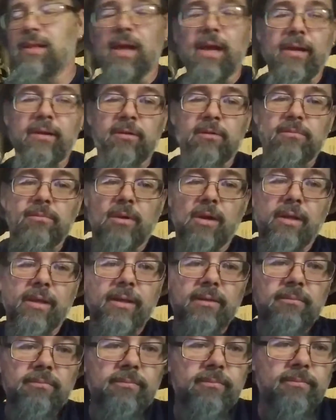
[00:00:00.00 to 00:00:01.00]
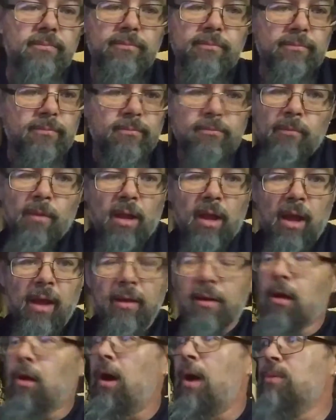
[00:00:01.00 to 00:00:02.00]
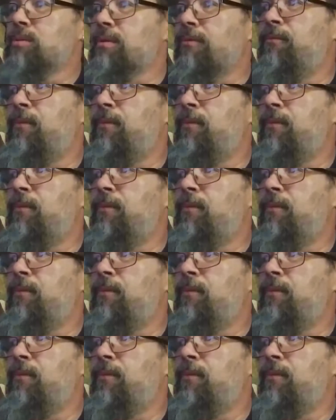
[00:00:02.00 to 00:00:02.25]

like working. I know I was a